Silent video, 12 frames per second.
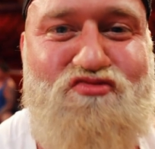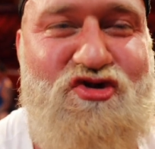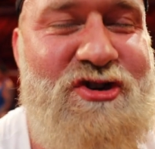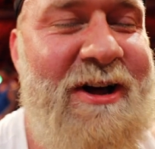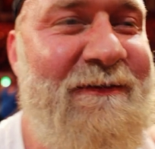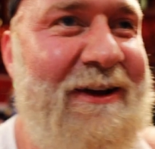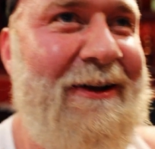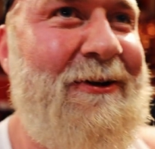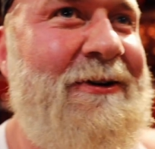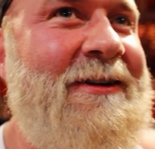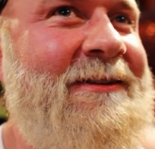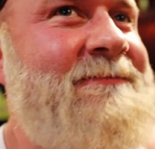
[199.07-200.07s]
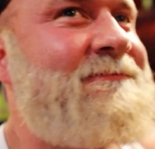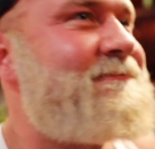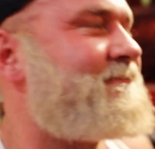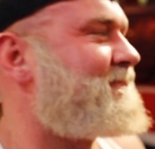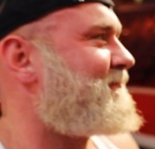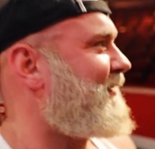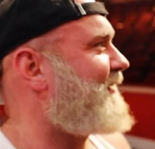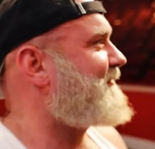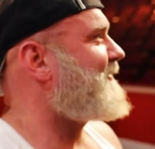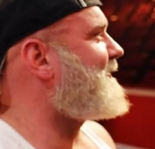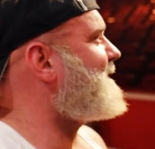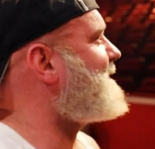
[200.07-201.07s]
I'm feeling good.
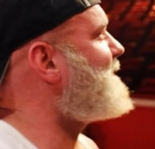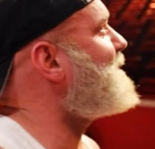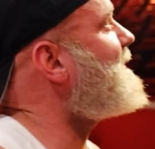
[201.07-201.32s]
Excited to